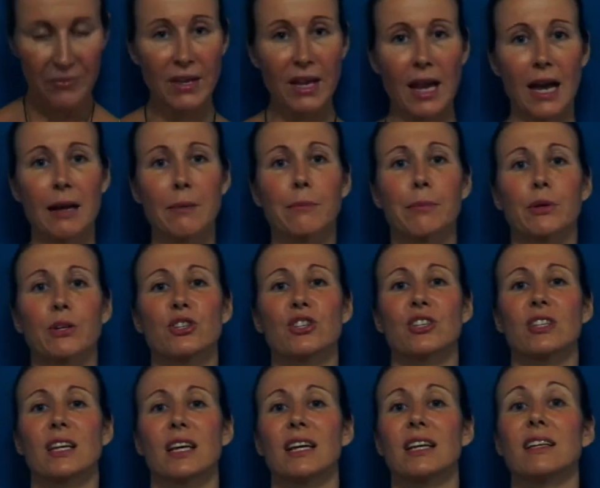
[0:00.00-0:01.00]
and push
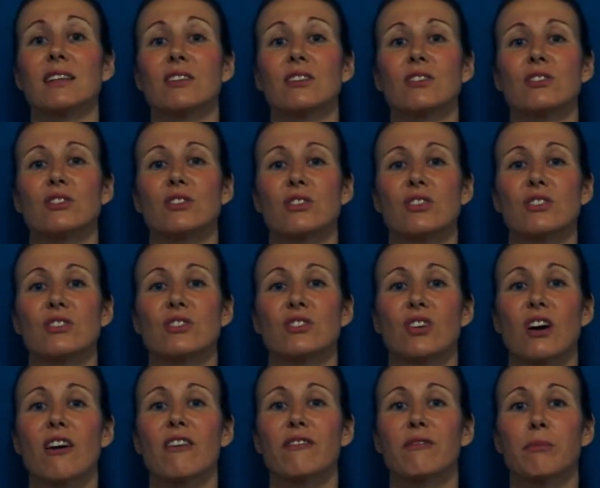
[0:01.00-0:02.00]
it in to the
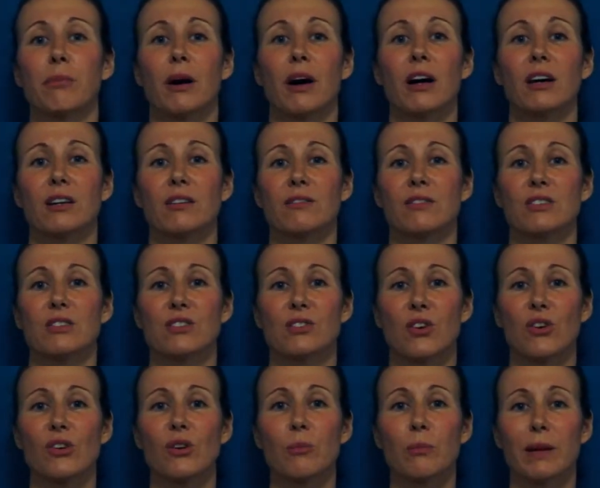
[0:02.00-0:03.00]
soft part of the
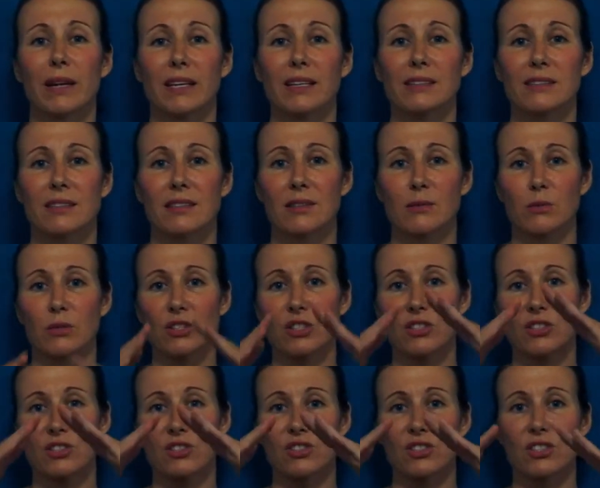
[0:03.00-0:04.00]
solar plexus, which
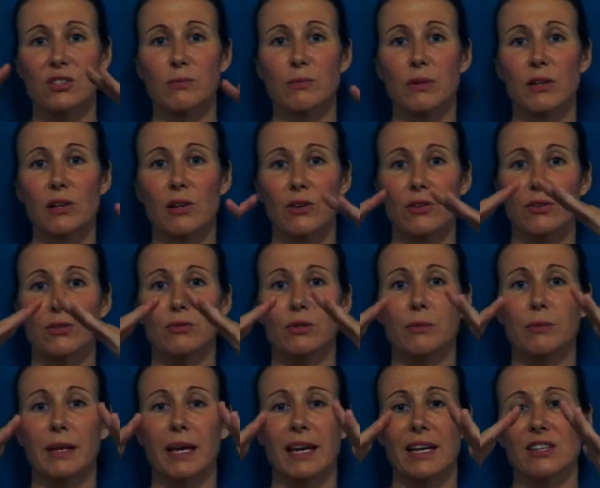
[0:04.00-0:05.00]
is just below the
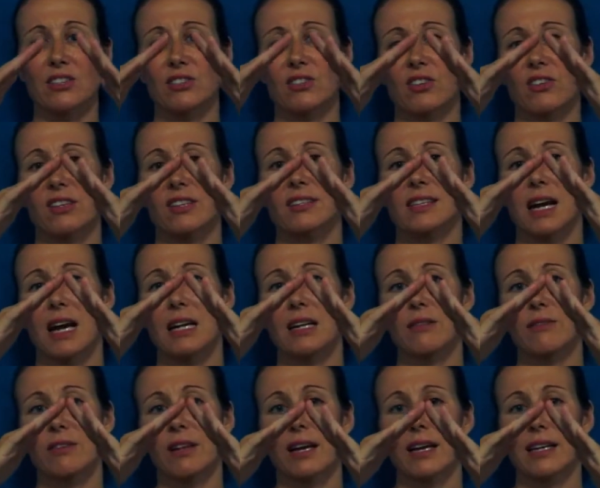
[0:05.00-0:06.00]
rib cage. So there's kind
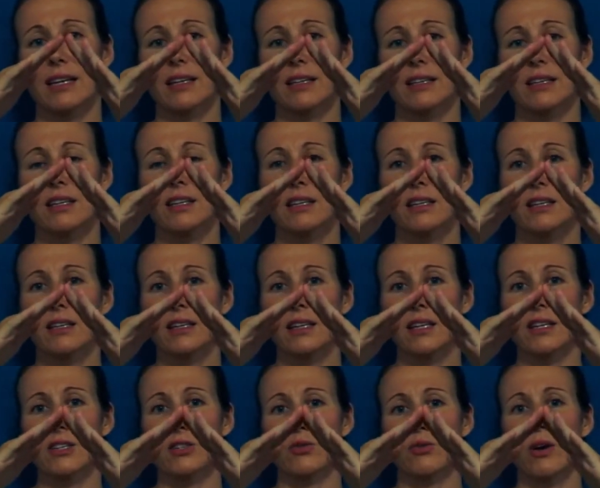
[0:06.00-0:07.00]
of like a
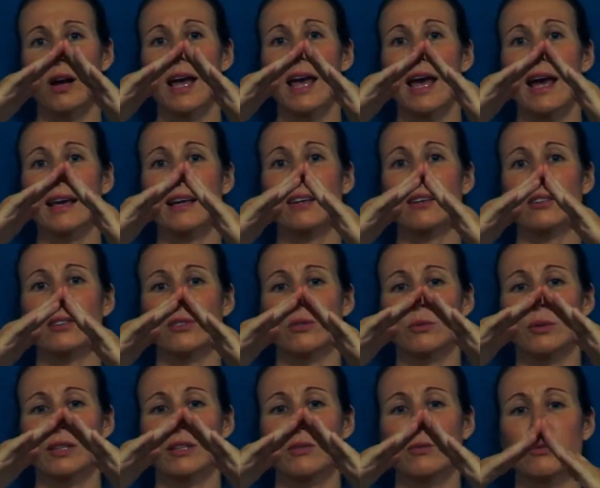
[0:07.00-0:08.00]
triangle
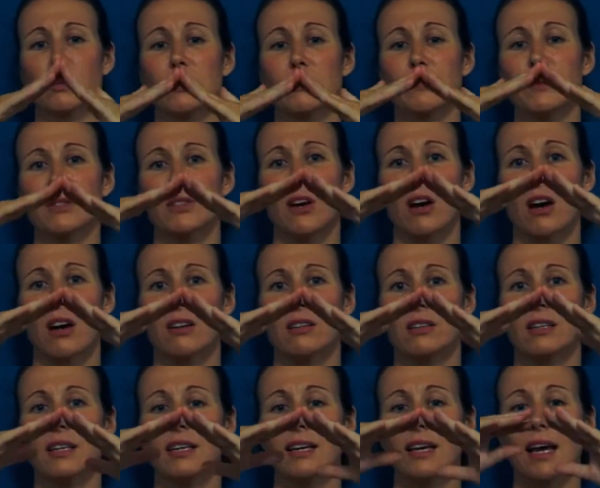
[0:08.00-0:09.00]
where the ribs are,
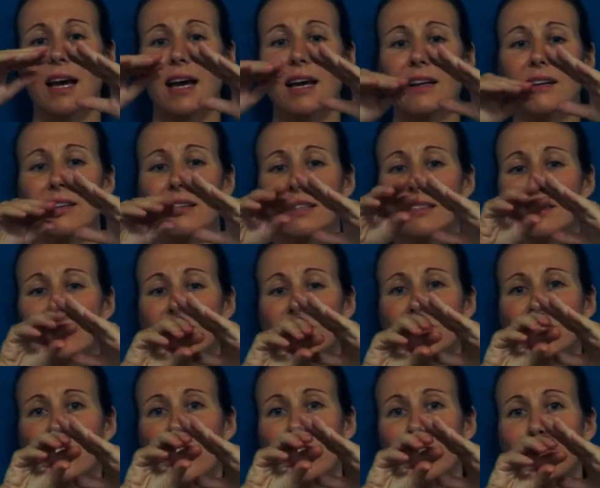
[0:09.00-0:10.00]
and there's a
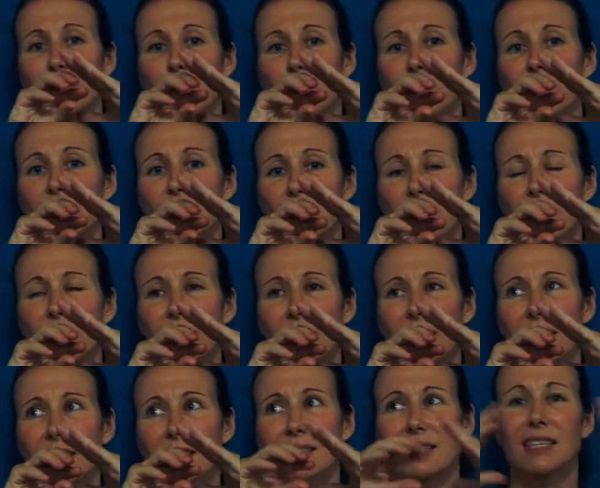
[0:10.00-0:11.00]
soft point over
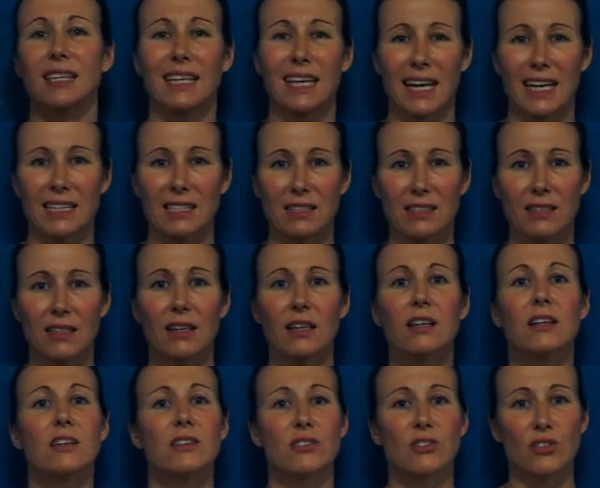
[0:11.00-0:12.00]
there. It's the gut.
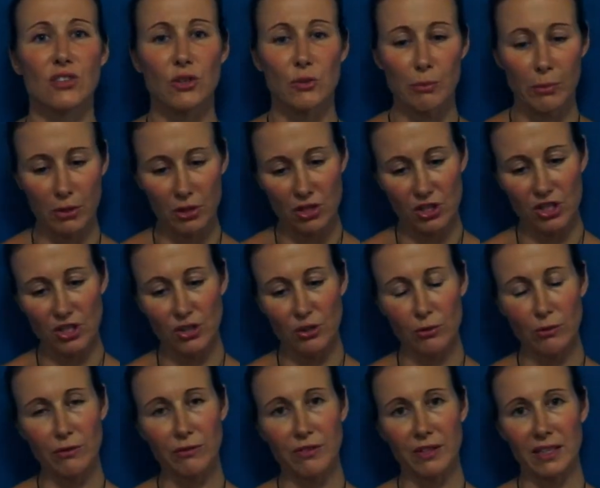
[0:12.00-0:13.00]
So you're pushing
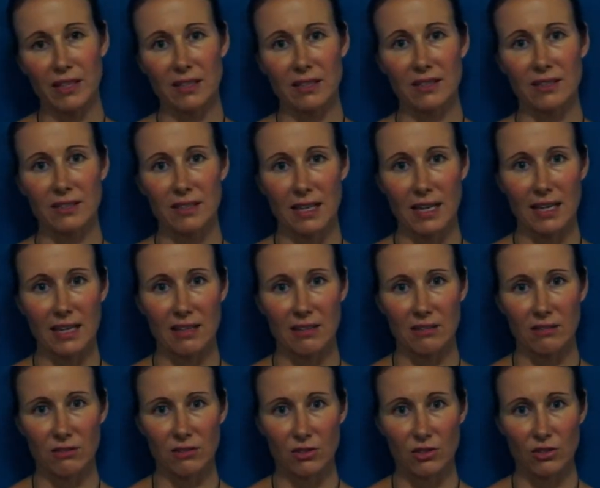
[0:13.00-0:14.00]
your fingers
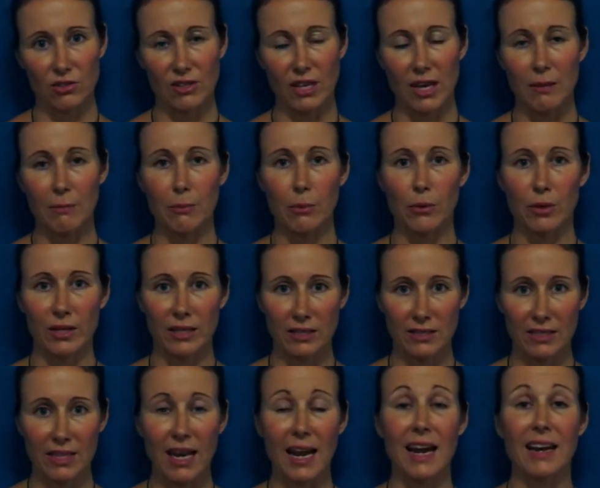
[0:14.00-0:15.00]
in to that
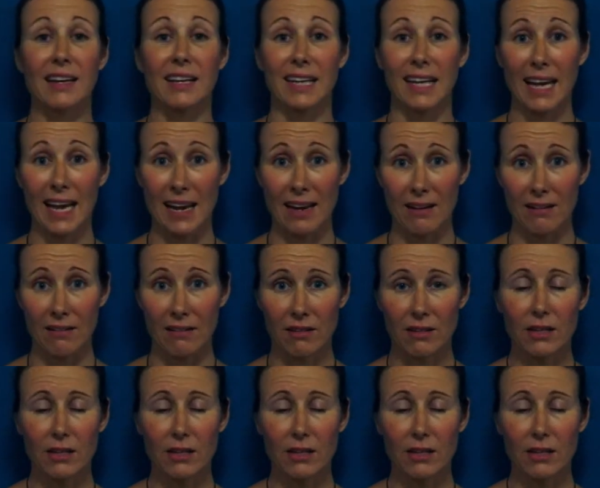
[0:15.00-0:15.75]
point, and again